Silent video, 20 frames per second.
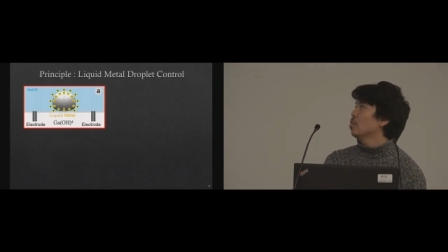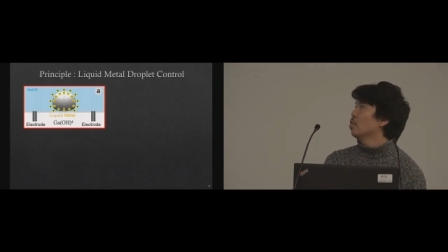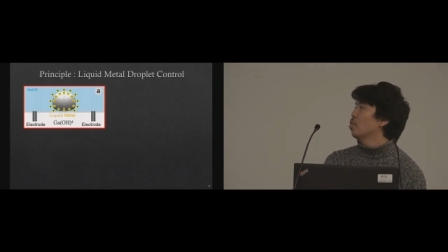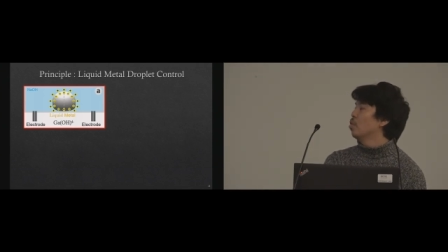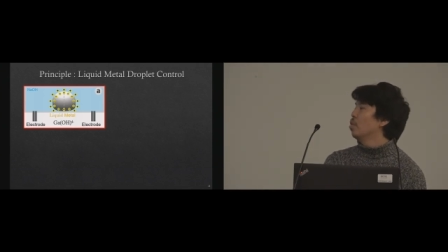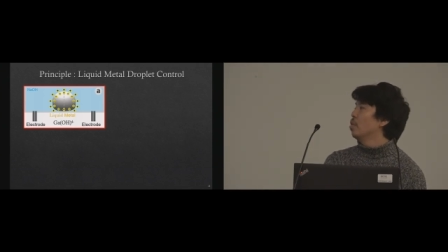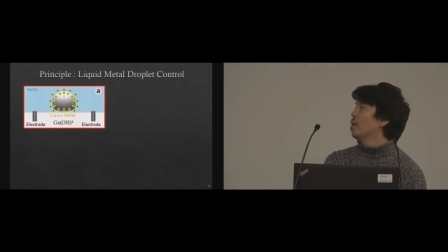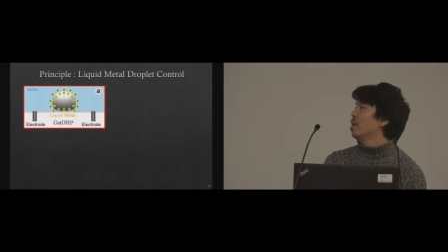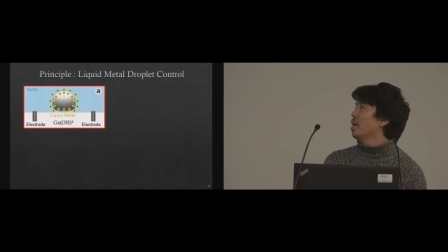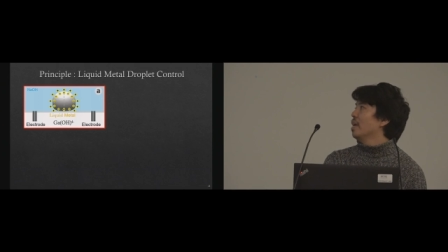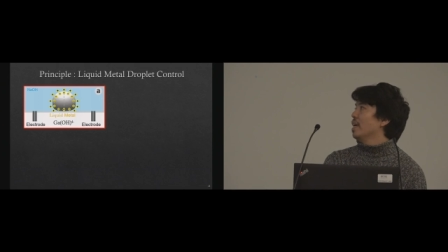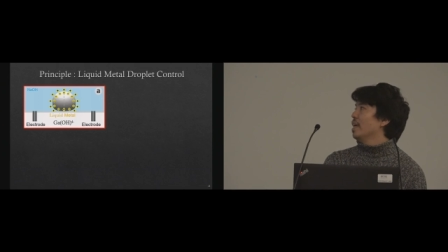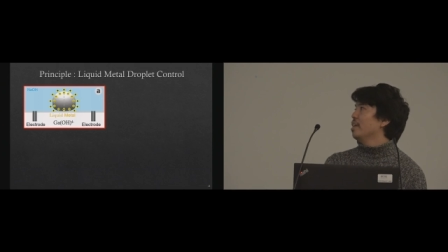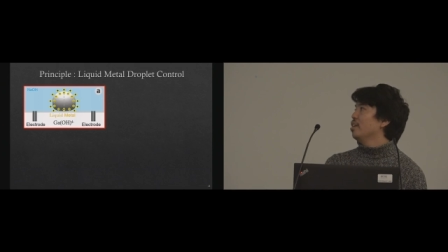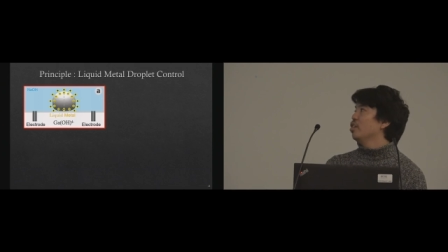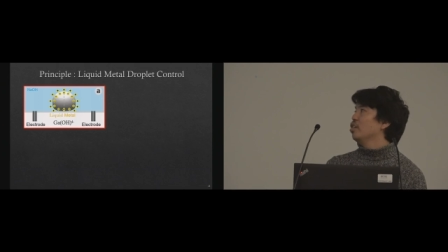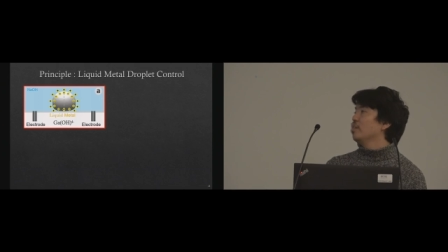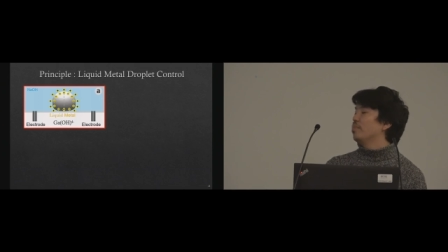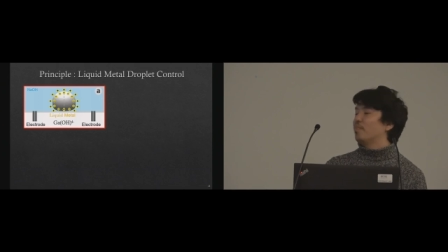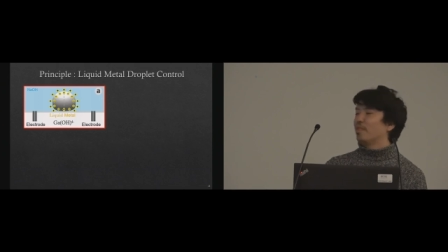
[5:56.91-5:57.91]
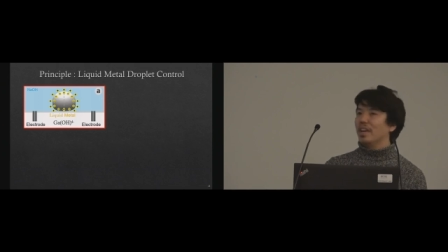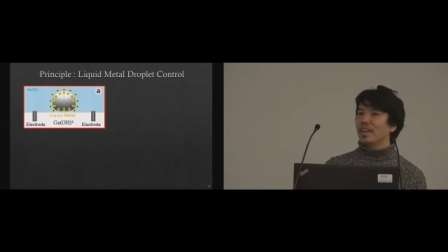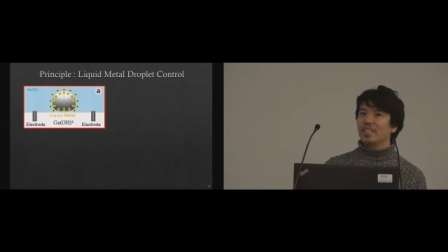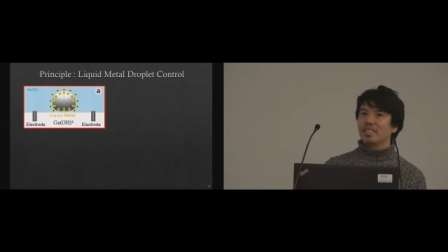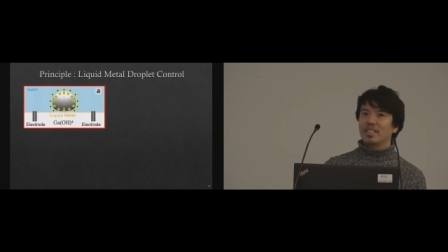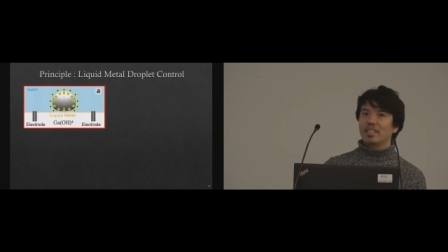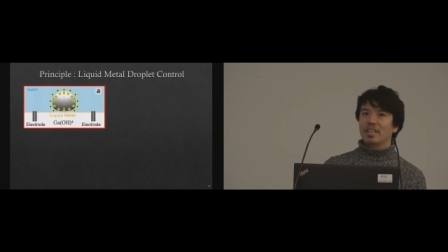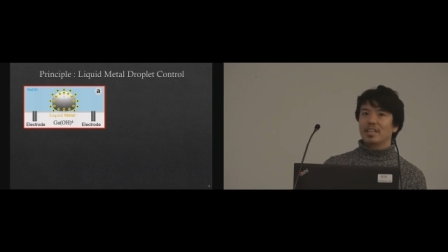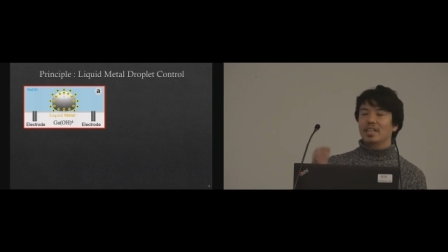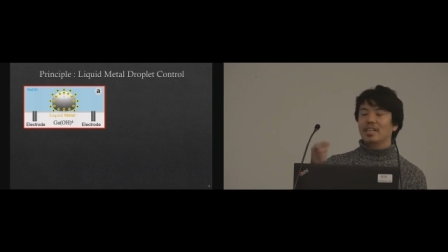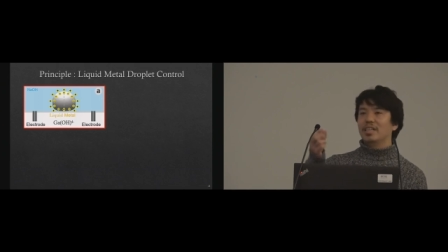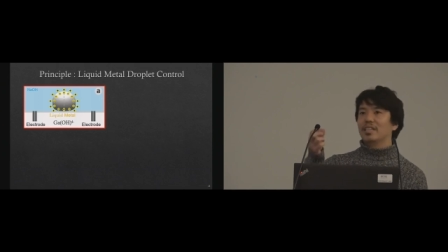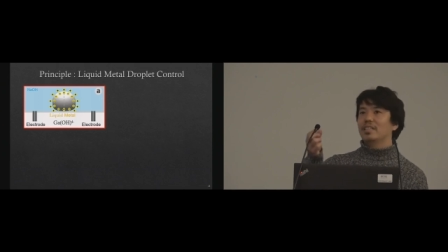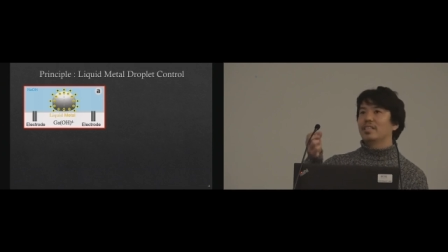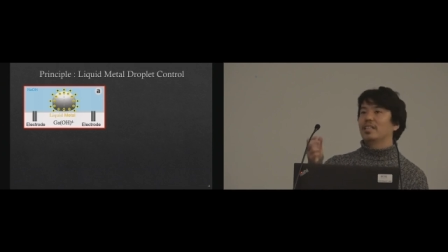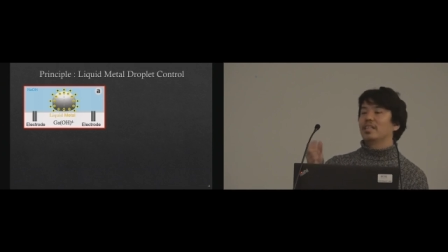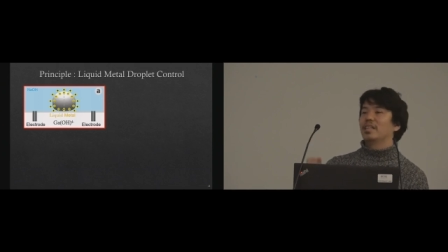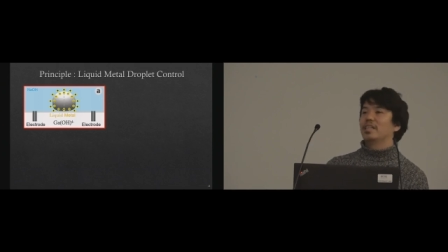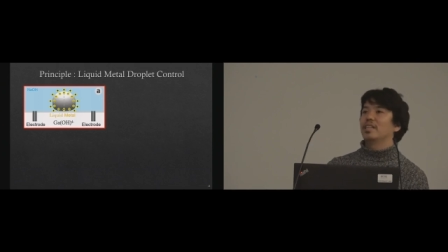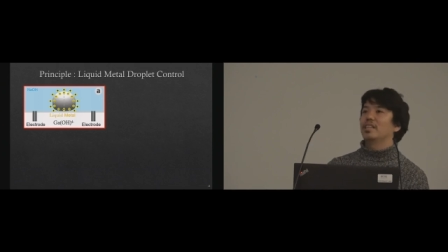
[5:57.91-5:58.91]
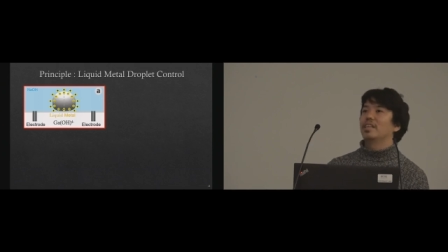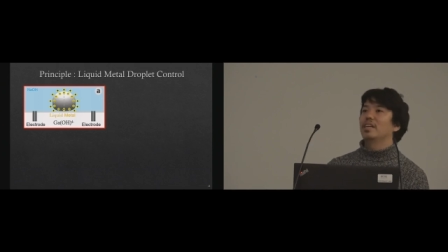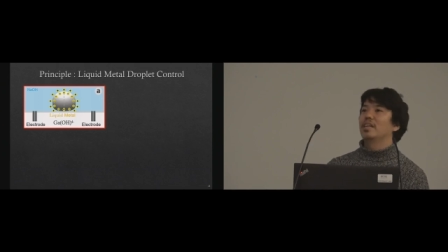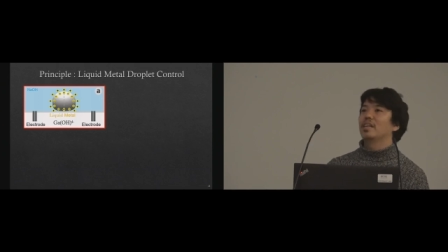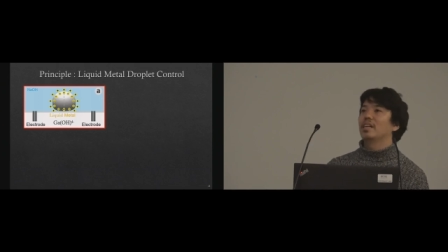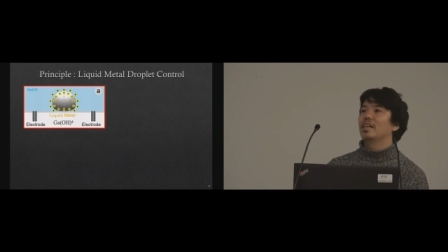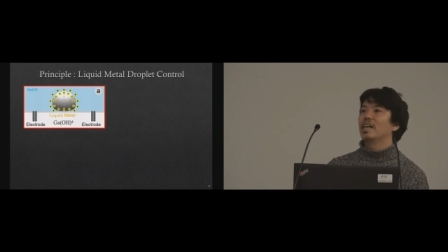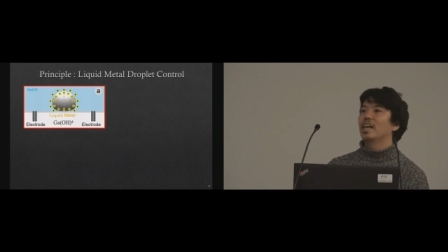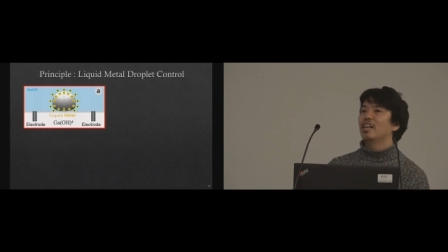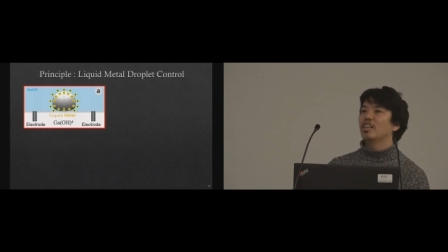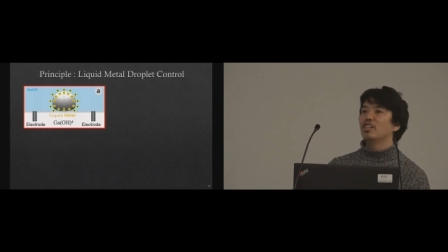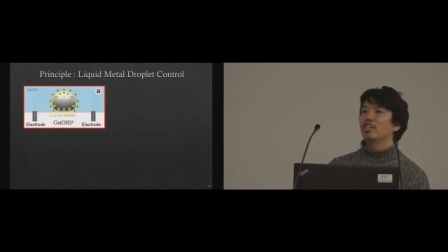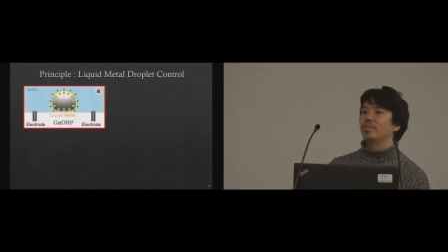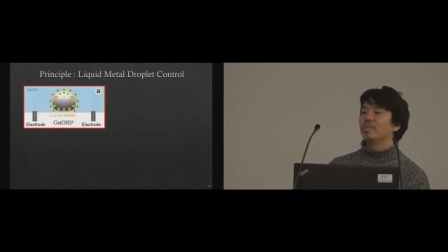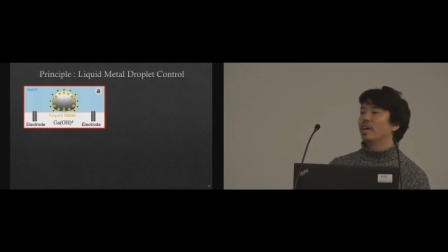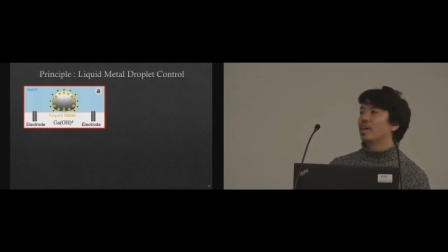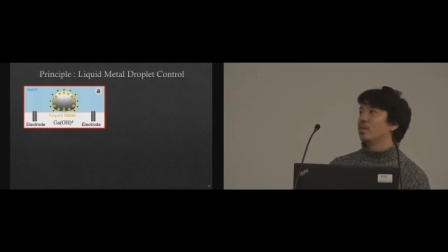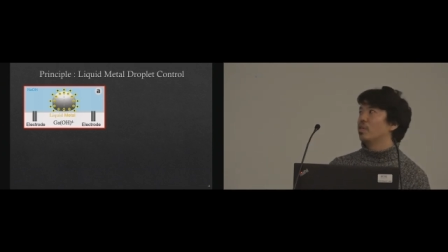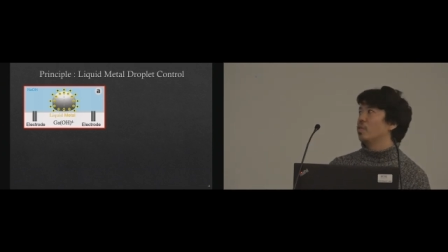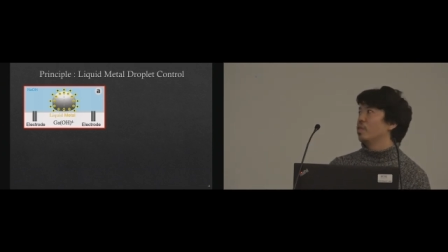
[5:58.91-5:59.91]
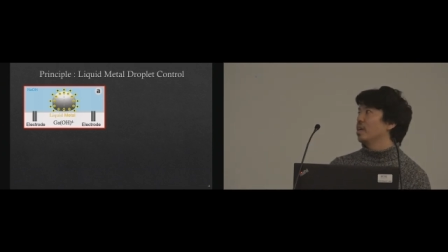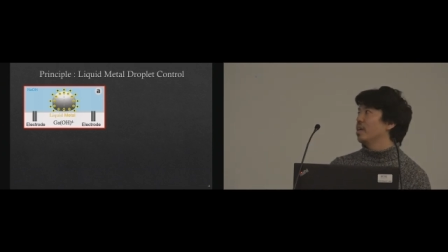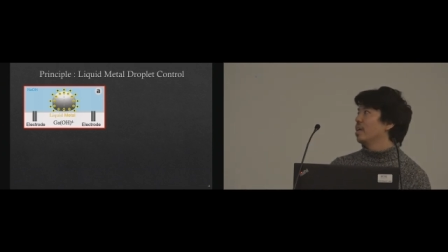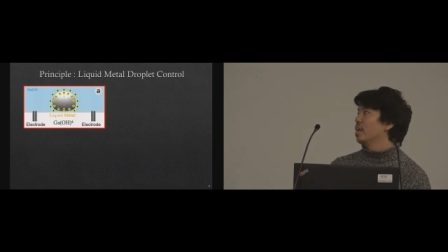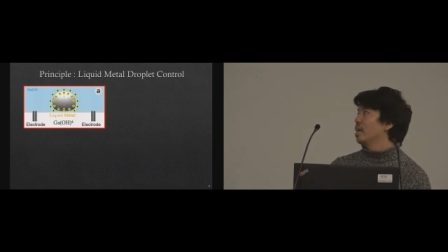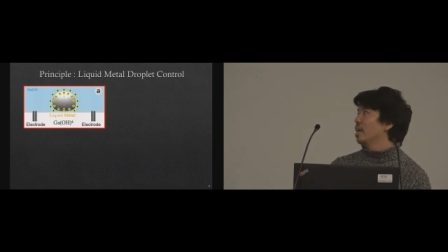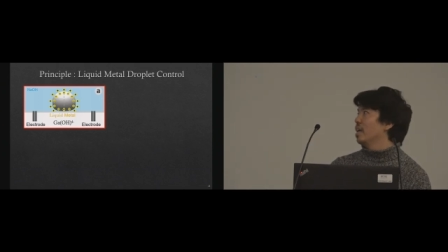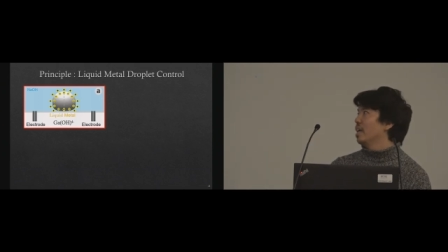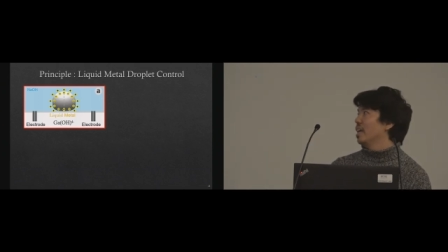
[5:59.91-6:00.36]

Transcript: So if you place the gallium alloy